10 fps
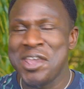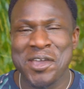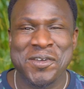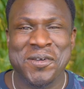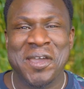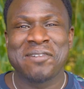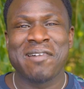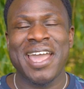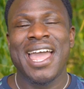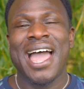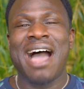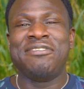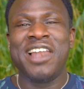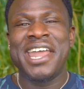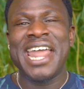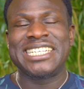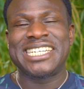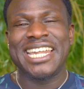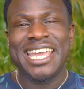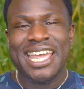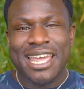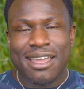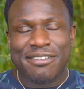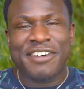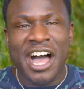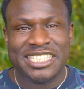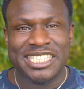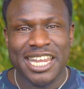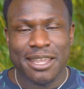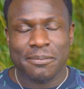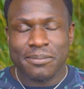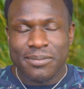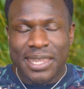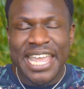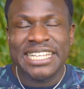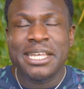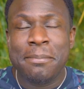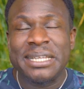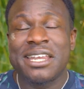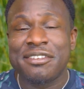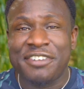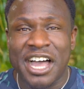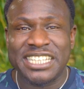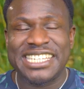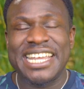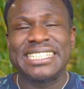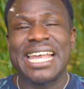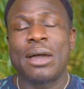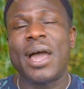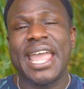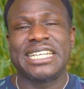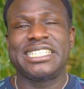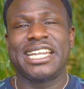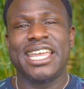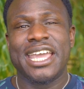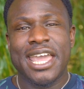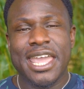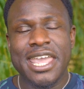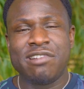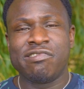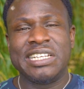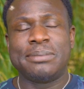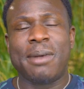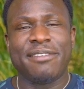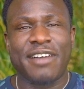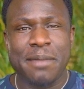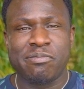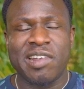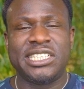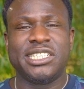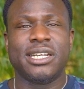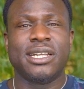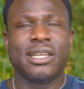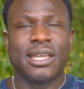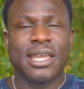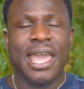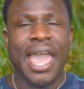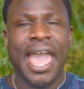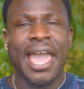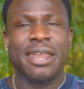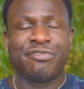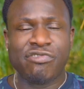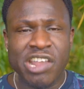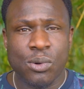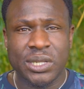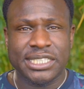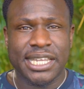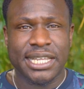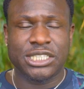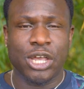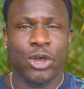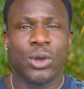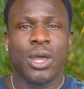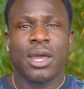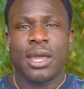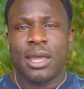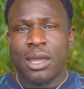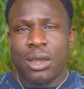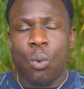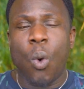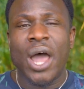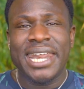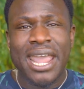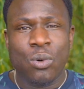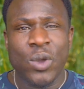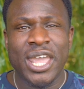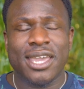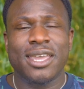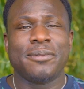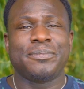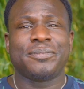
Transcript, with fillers: you, right? I've learned actually fasting, intermittent fasting is how I actually increase my vibration and frequency. So one day a week,